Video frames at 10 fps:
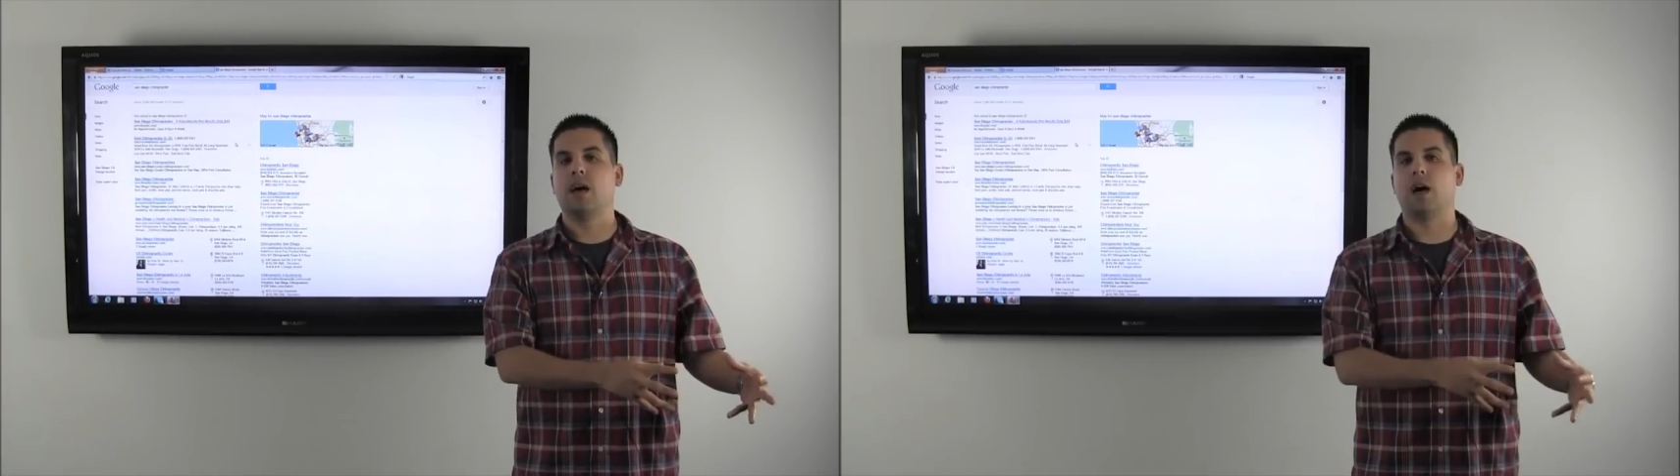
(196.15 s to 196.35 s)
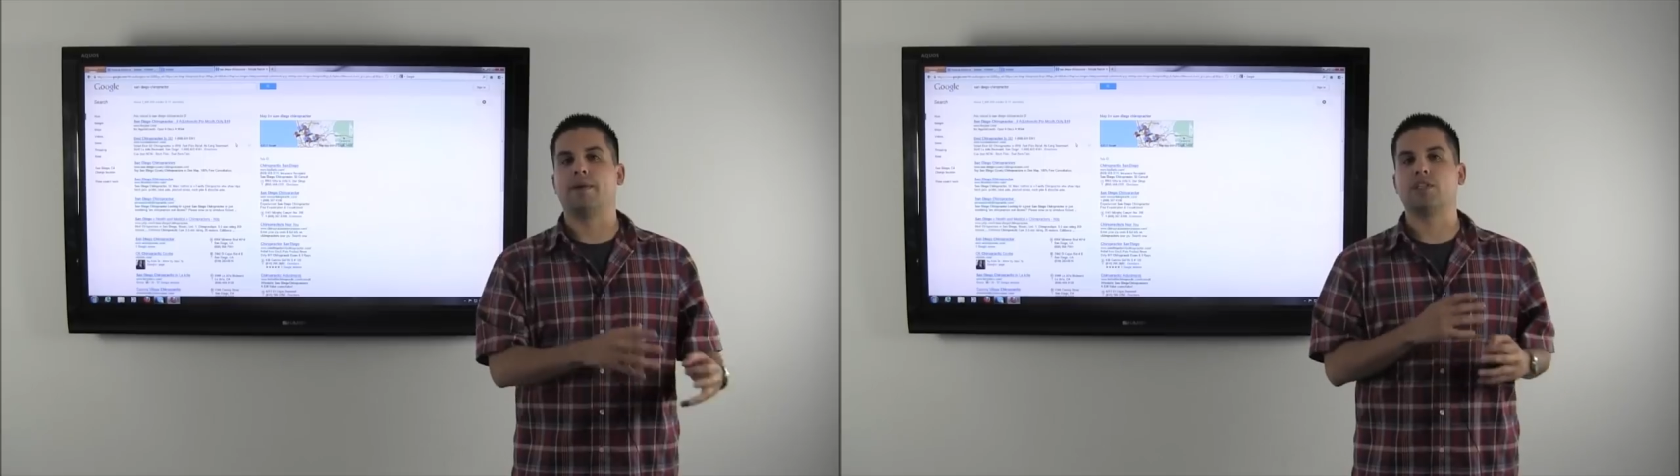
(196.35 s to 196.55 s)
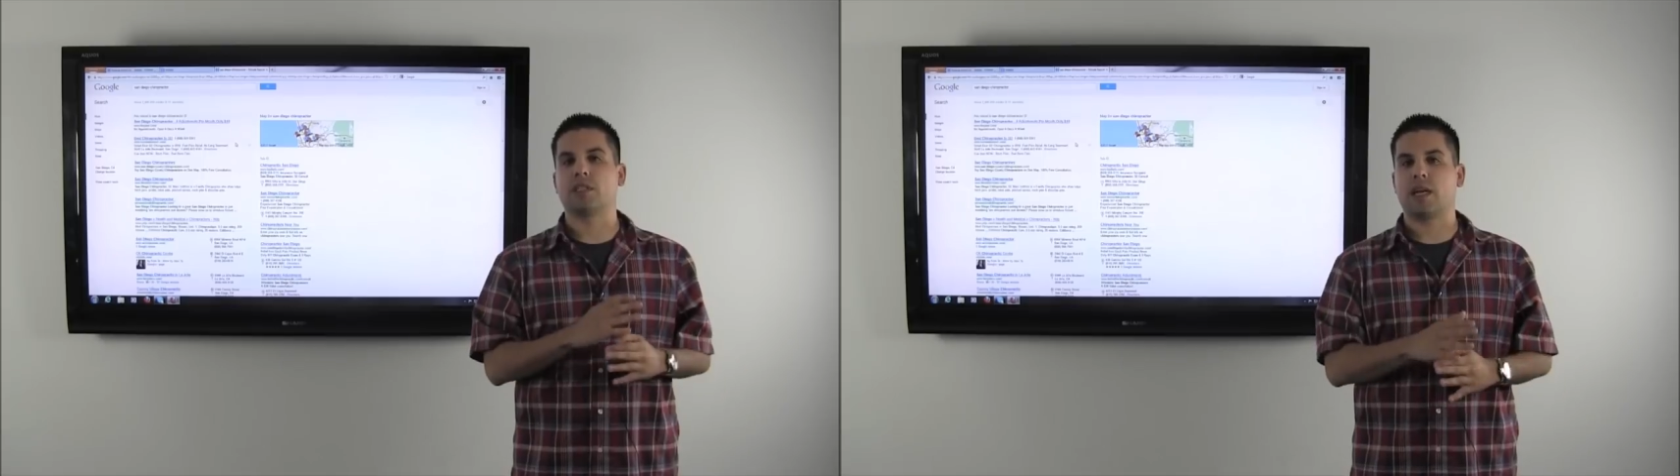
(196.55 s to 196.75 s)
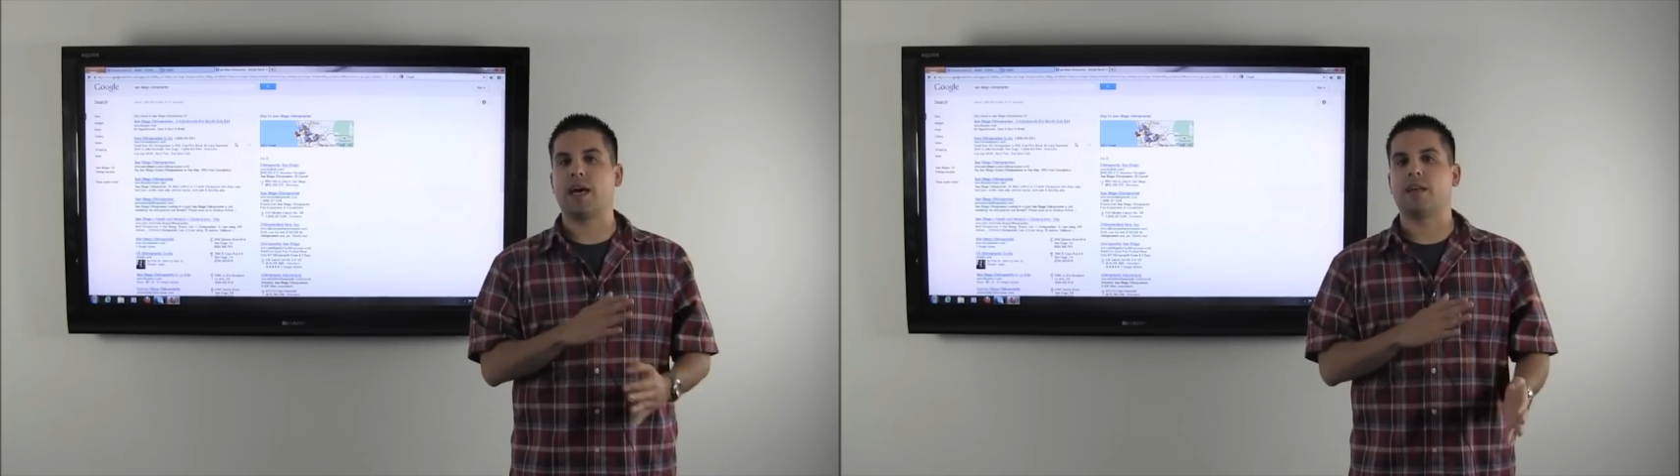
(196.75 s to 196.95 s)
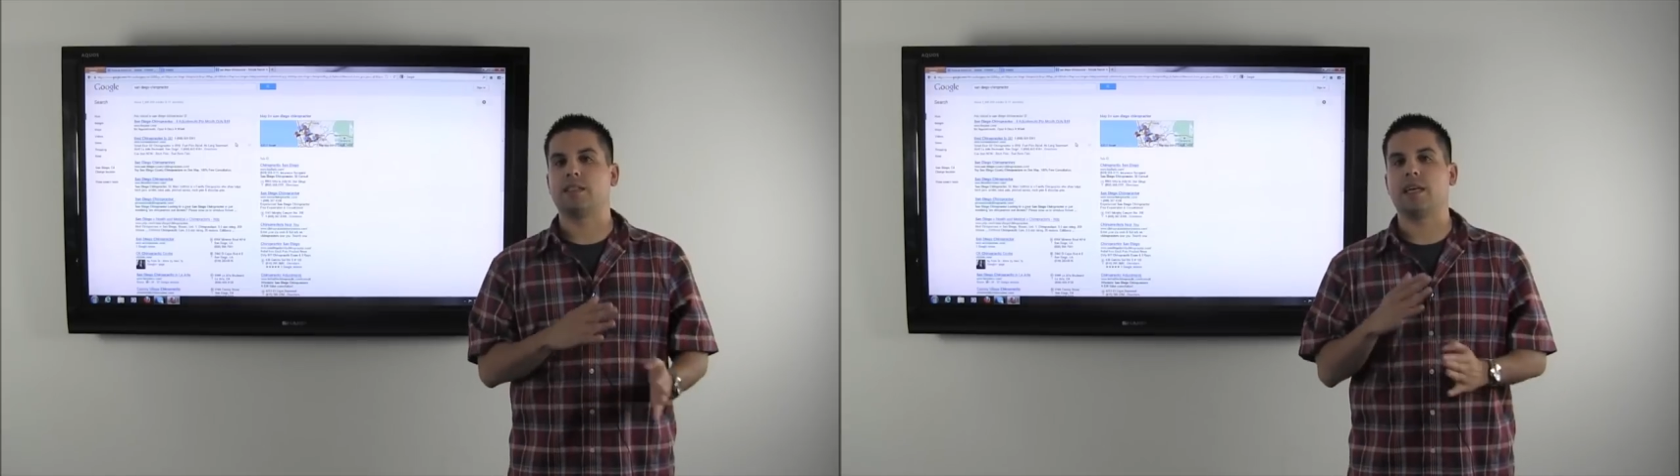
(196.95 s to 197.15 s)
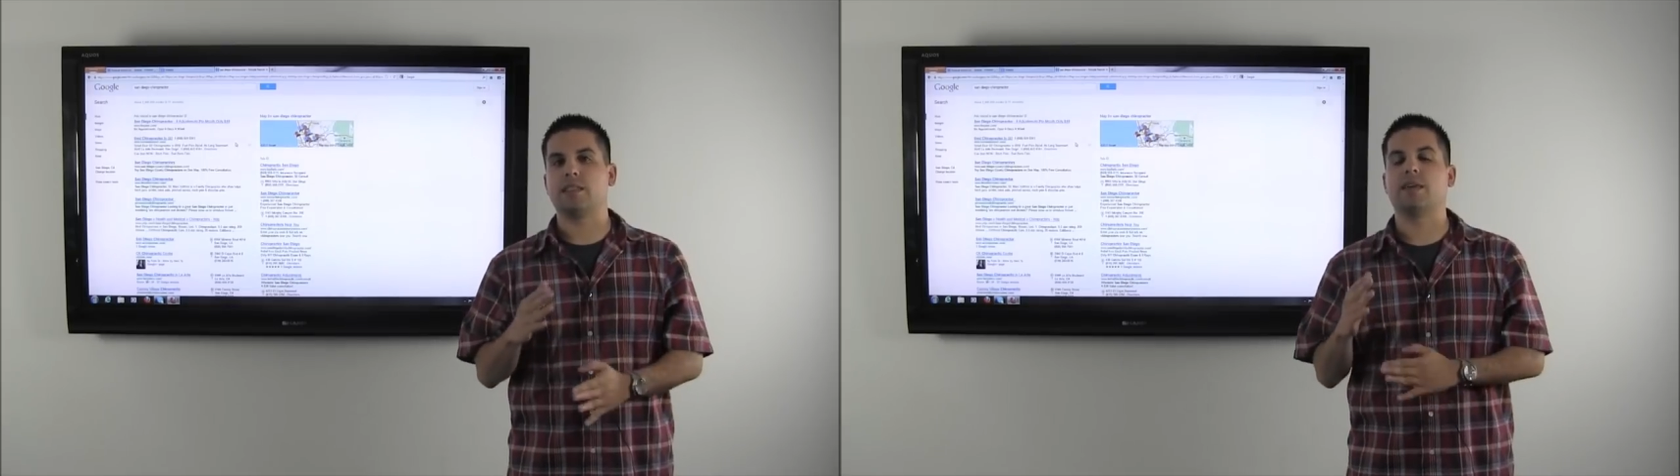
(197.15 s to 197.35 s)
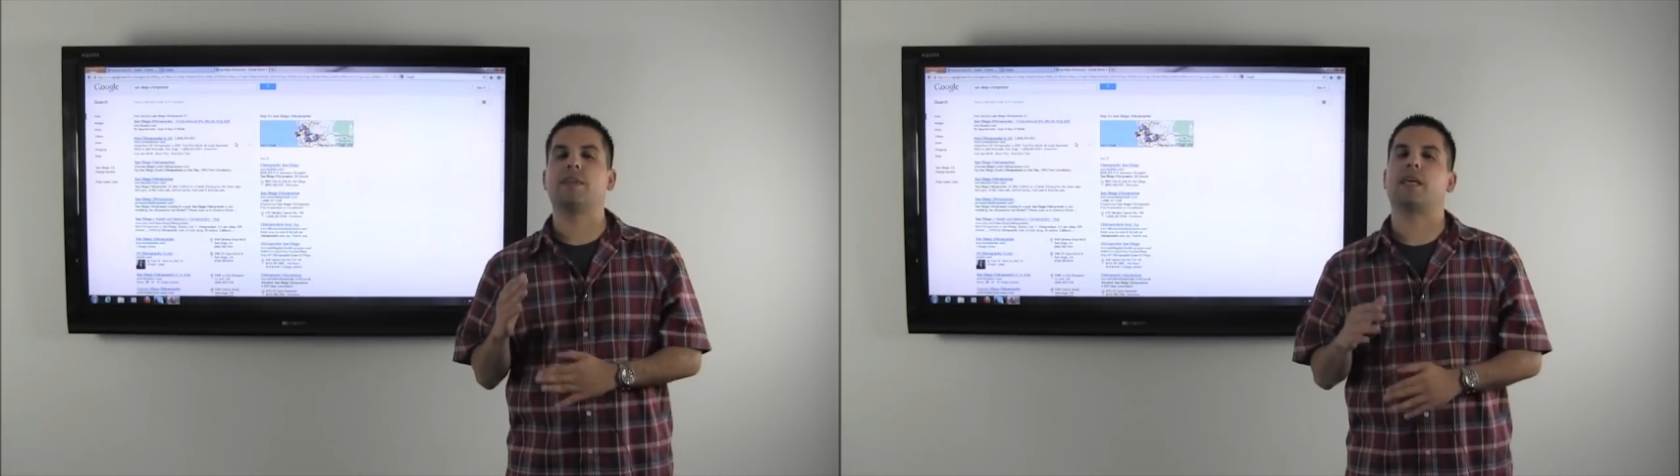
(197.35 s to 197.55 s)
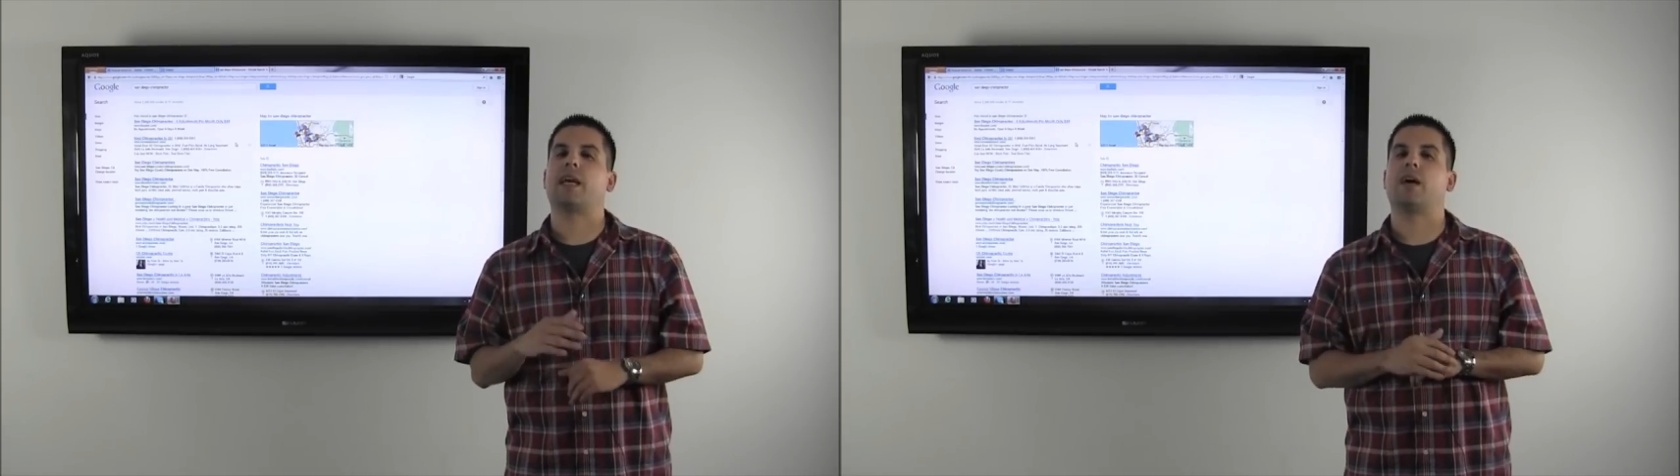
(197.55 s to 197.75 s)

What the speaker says: and just kind of test everything